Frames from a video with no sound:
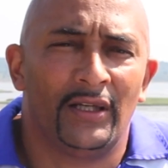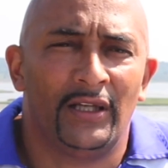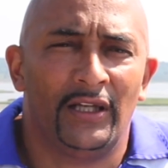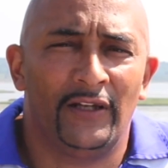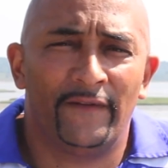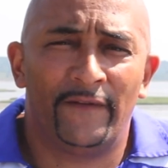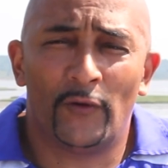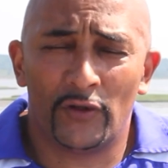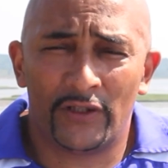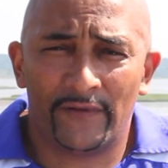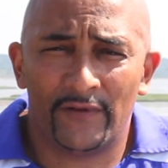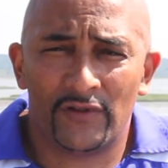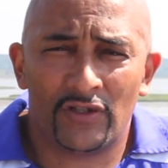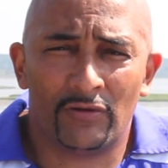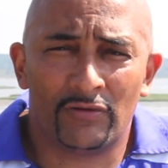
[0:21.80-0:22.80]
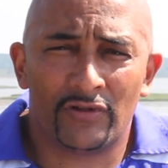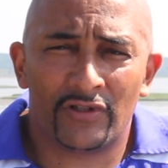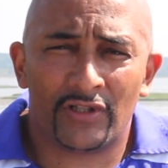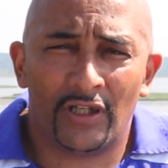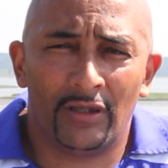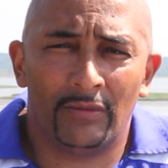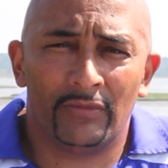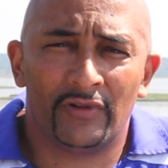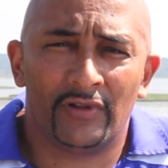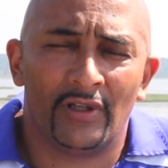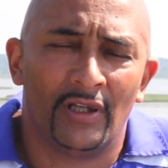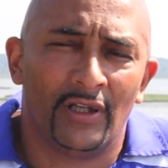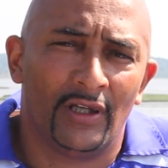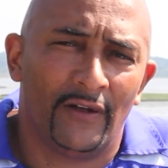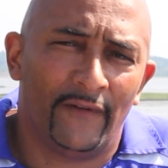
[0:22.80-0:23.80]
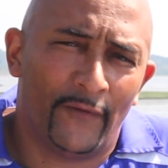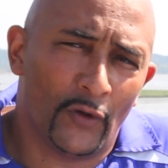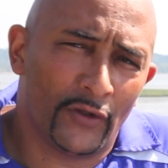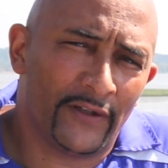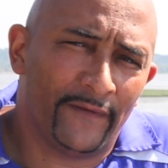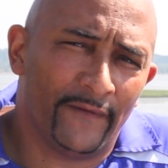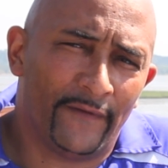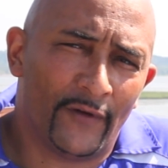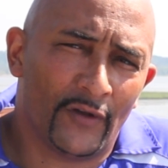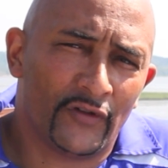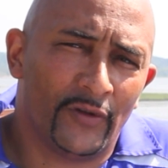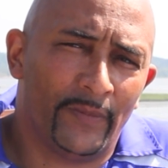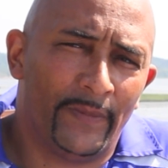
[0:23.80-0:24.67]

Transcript: in four different children's homes, four different foster